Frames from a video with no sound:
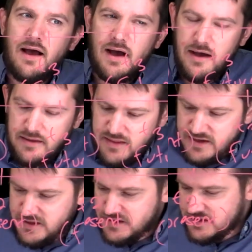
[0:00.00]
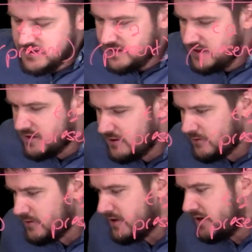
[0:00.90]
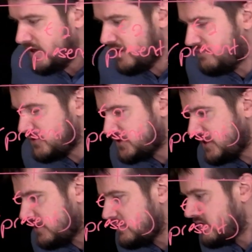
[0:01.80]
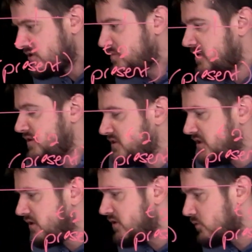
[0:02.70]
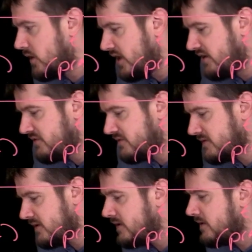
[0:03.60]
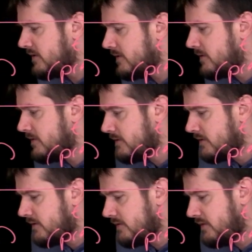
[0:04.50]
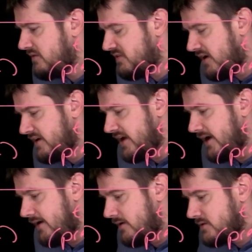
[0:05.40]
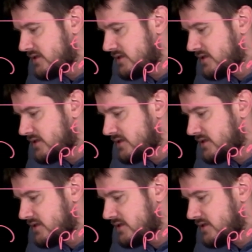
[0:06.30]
That is, if you cheat on your husband or you cheat on your wife, they find out,